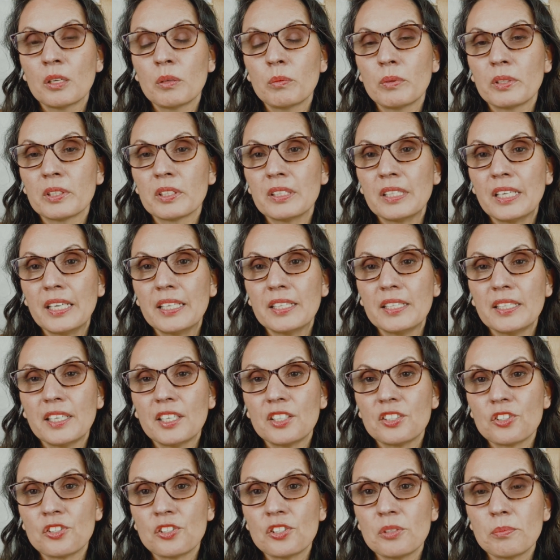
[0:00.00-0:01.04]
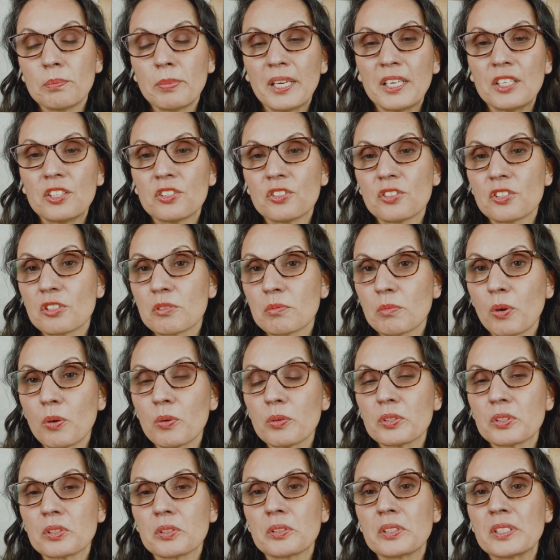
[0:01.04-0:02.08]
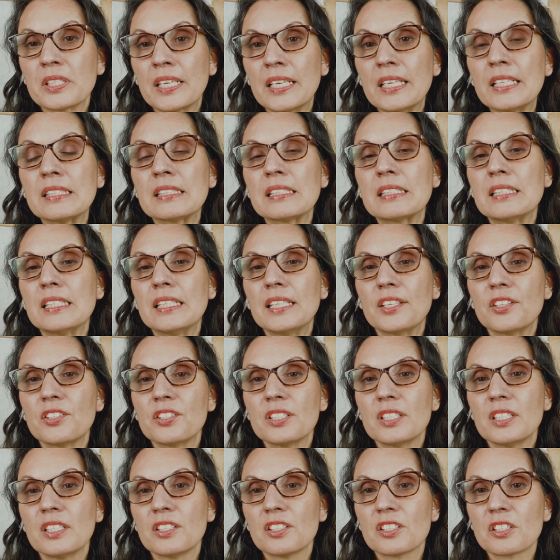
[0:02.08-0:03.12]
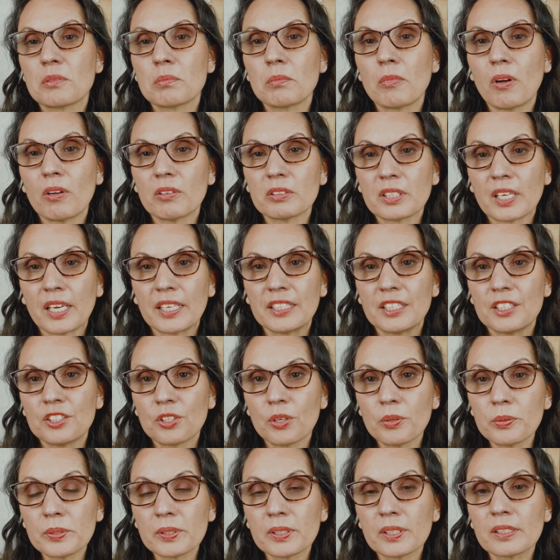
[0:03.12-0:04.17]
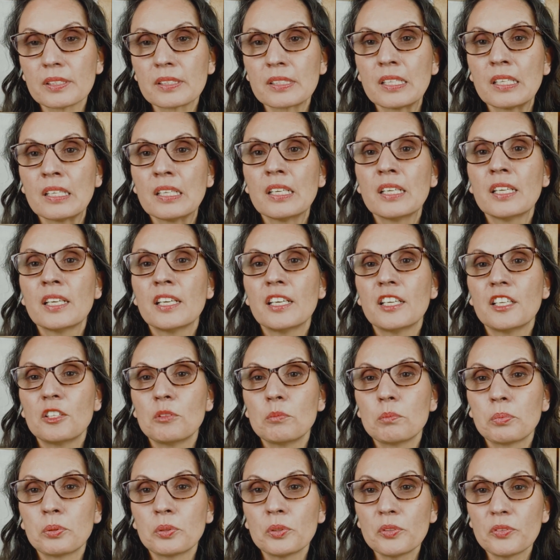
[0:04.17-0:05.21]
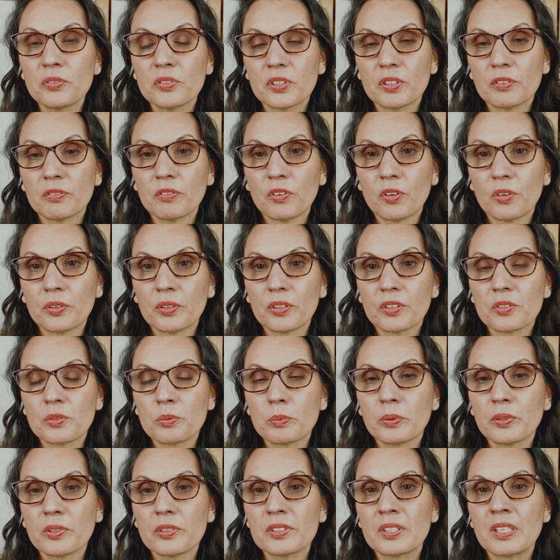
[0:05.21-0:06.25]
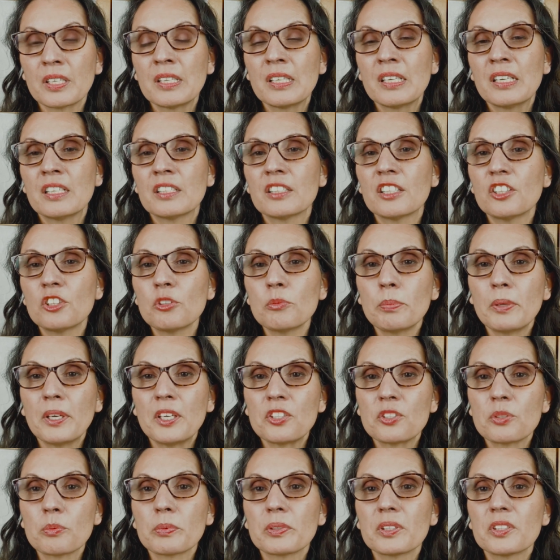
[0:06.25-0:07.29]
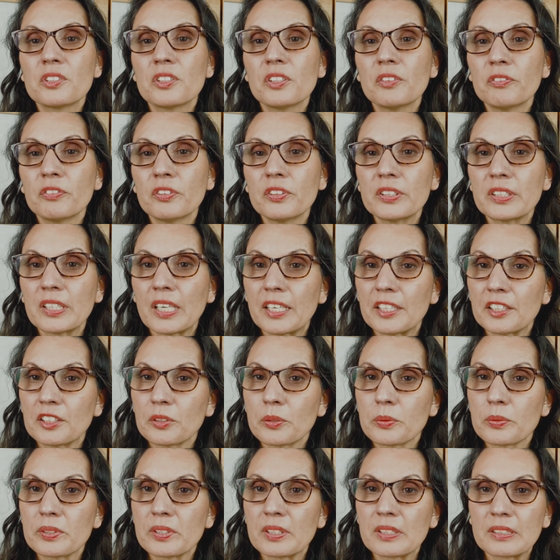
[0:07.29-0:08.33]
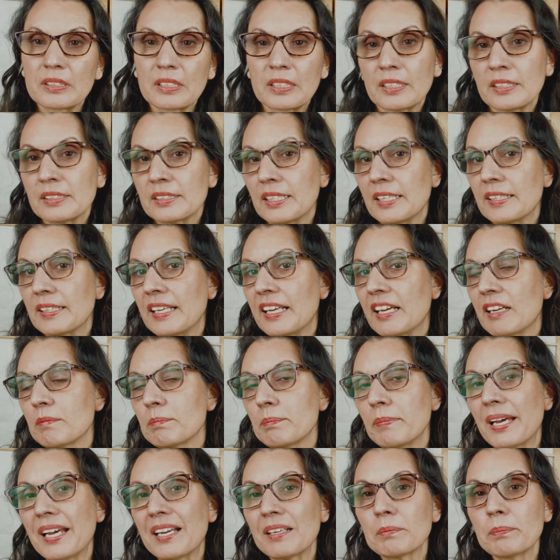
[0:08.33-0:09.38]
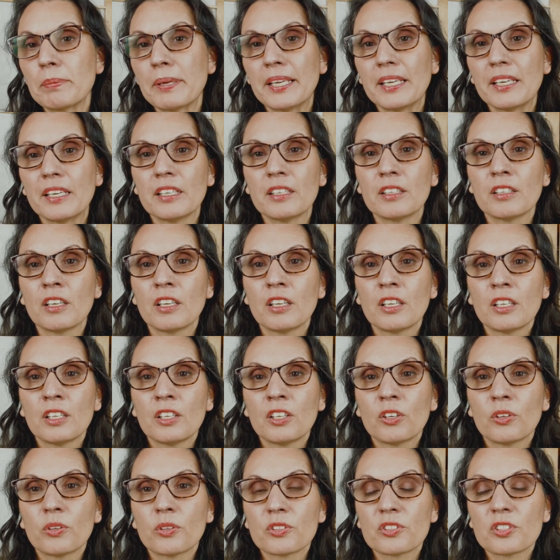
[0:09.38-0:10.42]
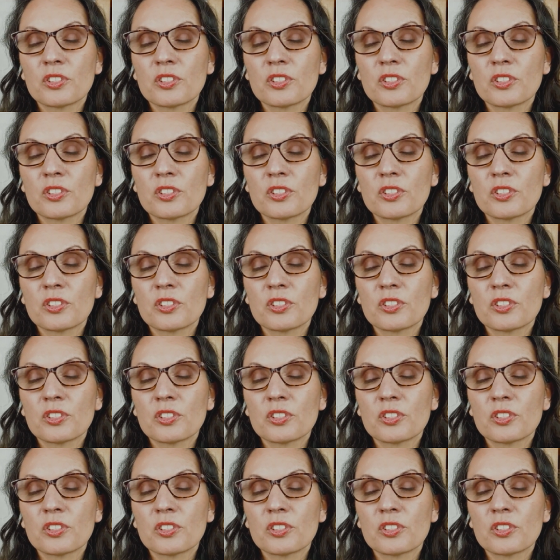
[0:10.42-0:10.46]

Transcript: When an ADHD patient smokes or takes THC in small, tiny doses, it improves their focus. Whereas another patient with a different diagnosis, like say they have back pain or